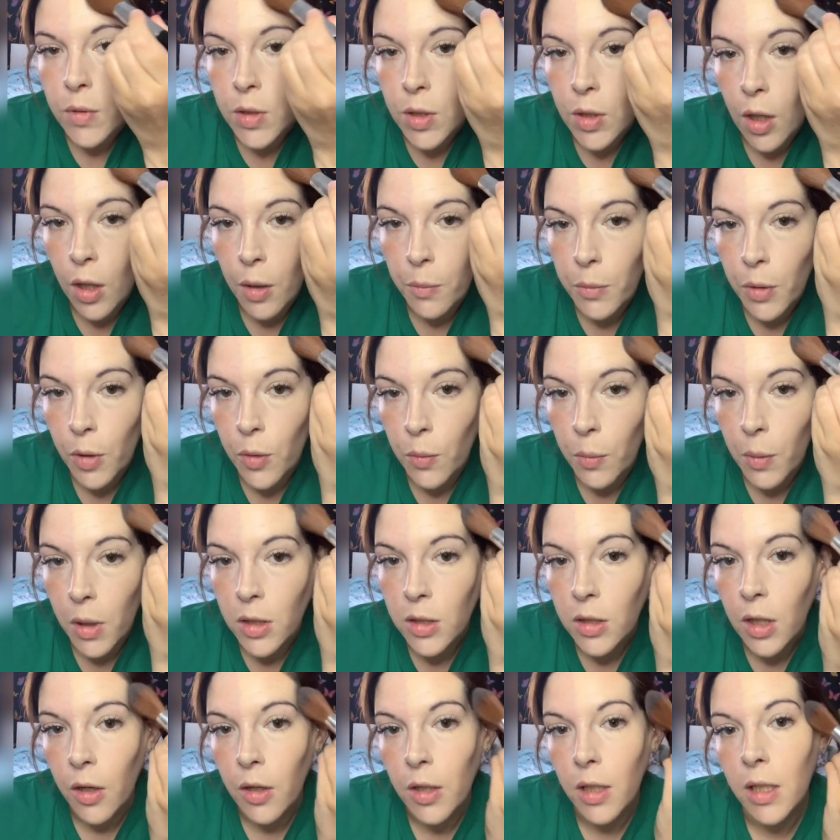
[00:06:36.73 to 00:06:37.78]
So I'm
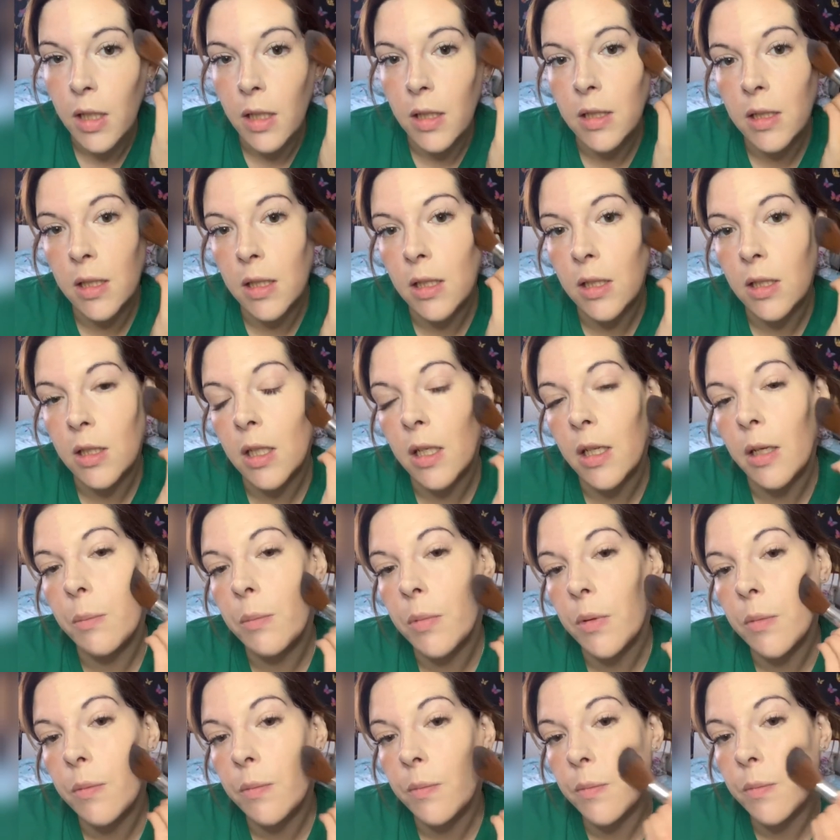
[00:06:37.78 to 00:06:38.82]
almost going in a C
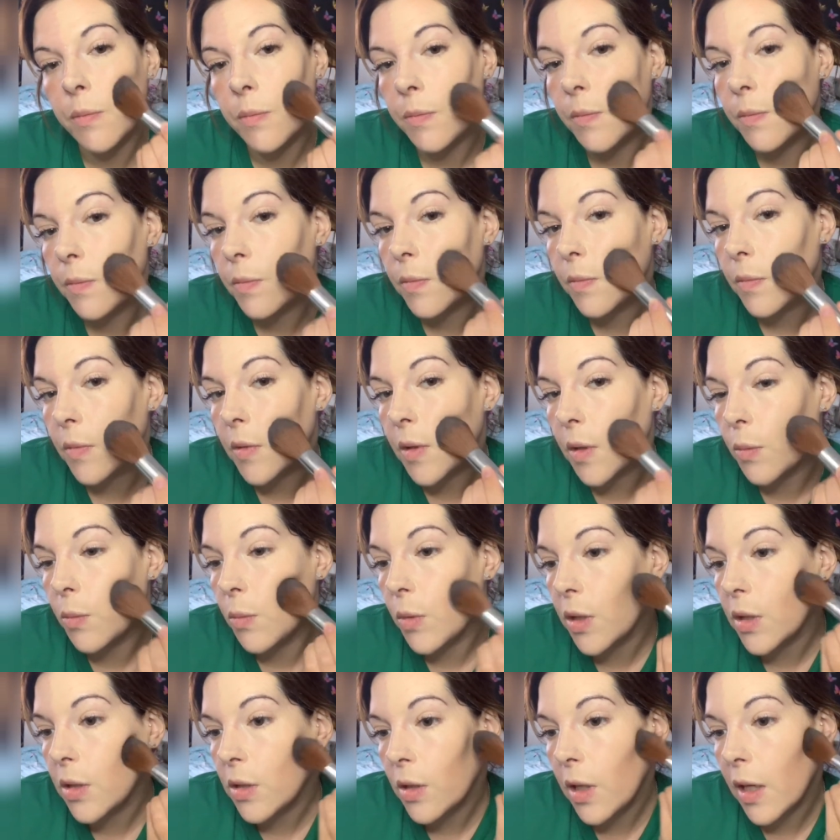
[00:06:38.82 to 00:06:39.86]
shape. And
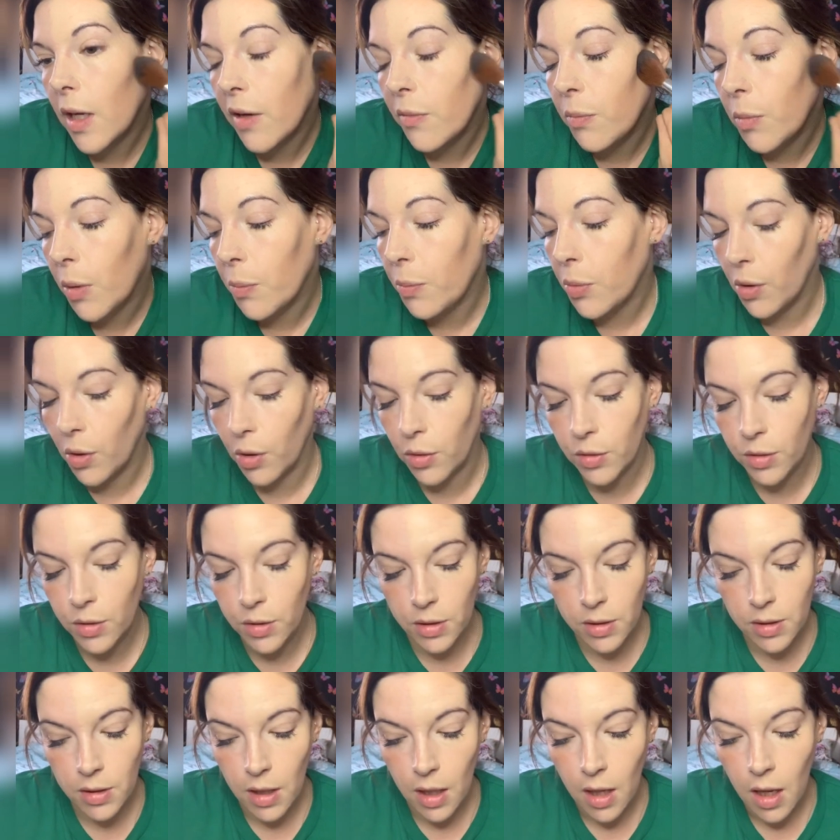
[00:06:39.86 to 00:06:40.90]
once I have my
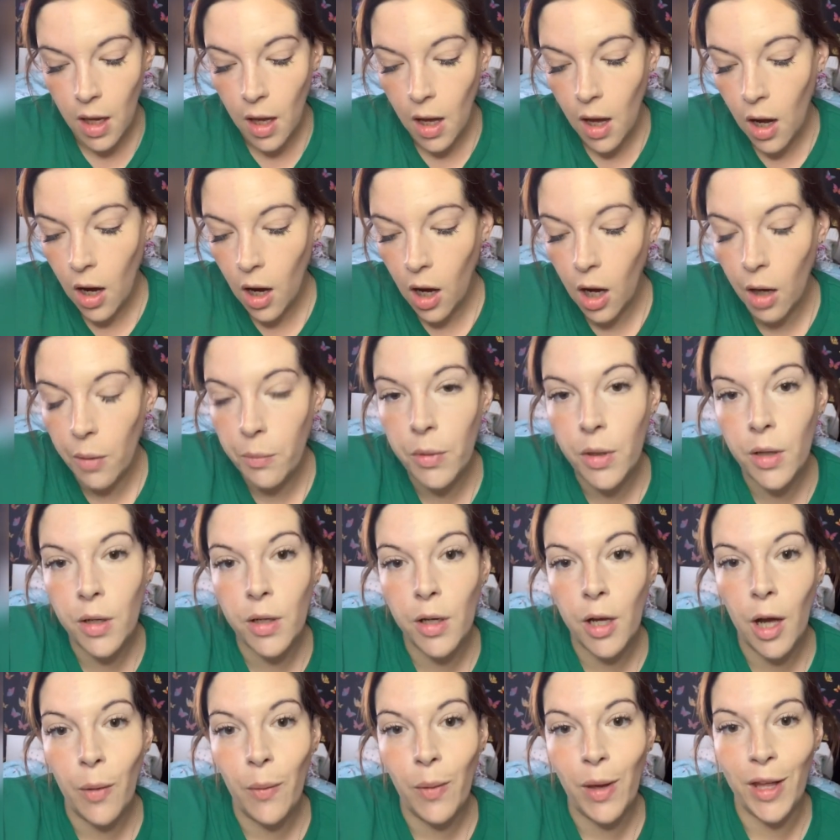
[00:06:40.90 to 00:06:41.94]
bronze, I'm going to
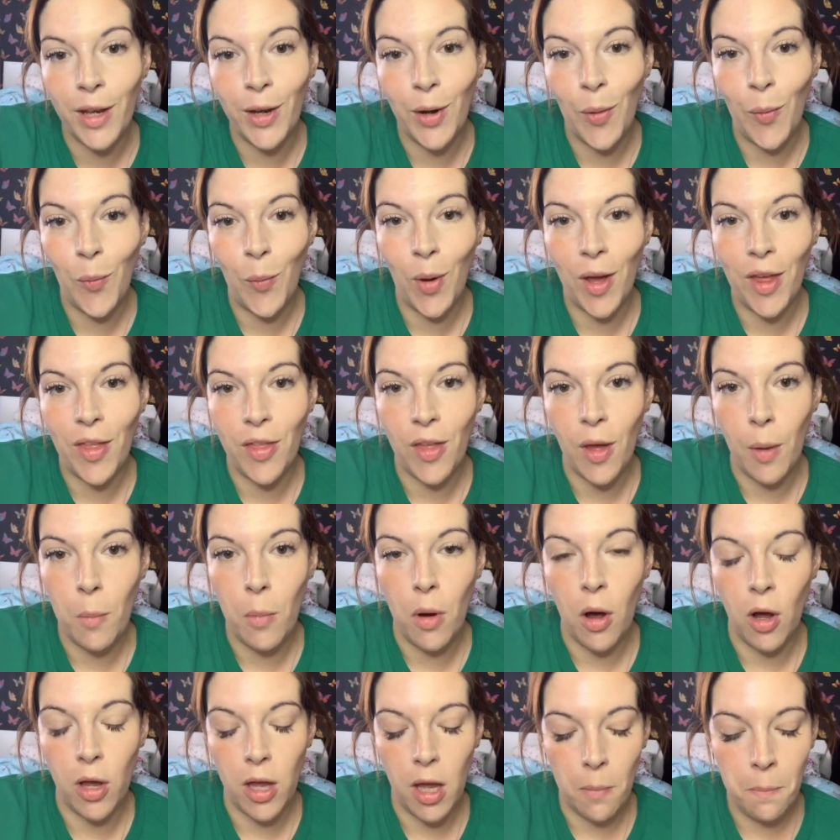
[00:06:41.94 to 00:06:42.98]
go in with
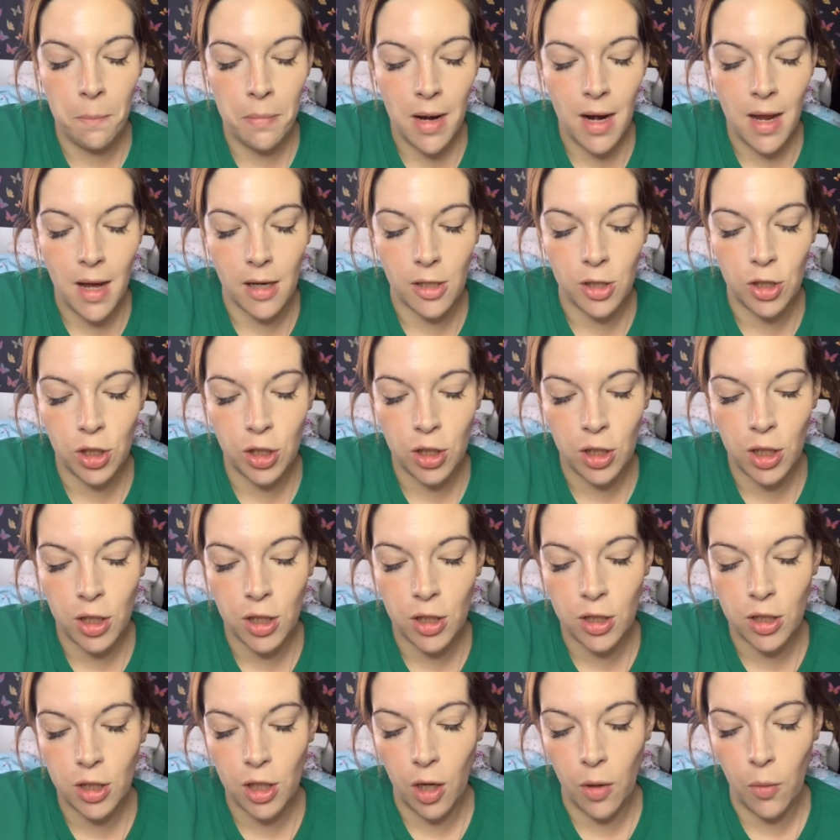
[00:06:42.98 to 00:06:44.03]
my blush.
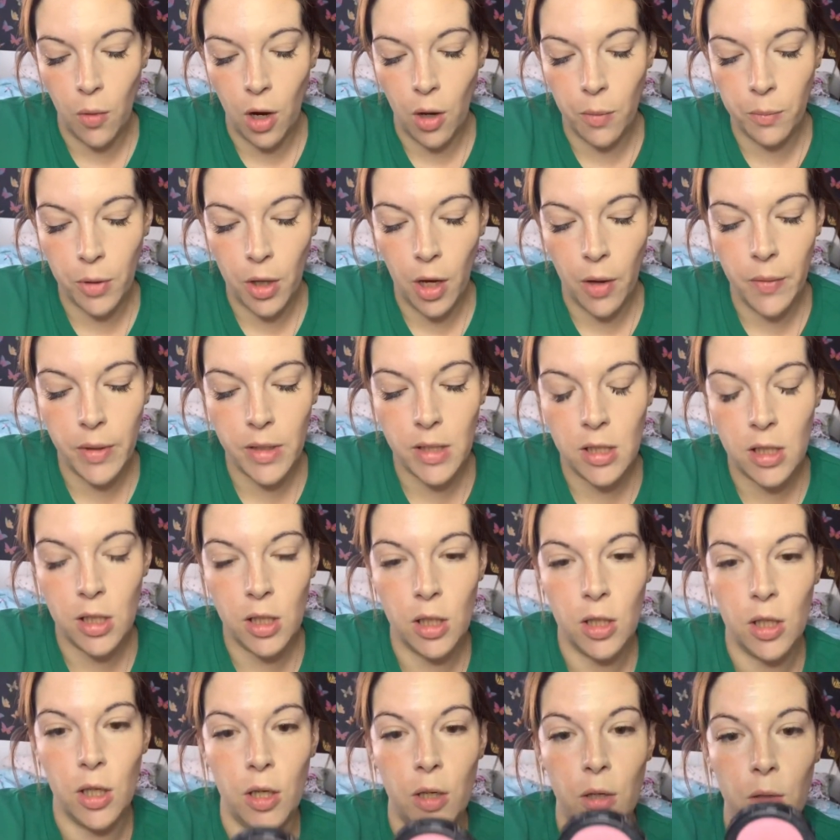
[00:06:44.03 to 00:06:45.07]
So I'm going to
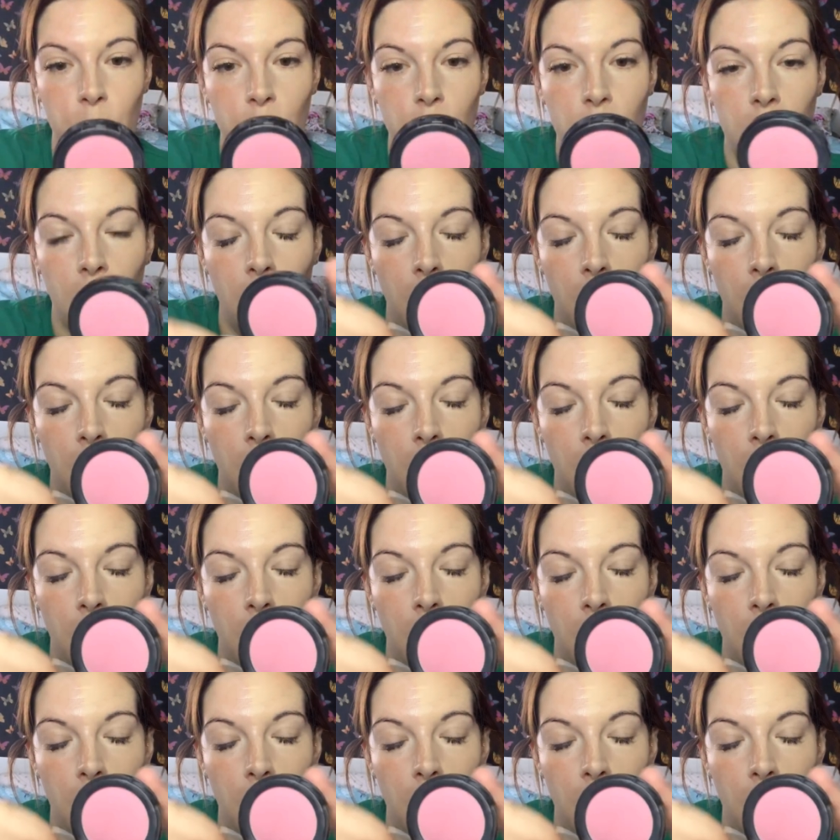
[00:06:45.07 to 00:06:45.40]
use,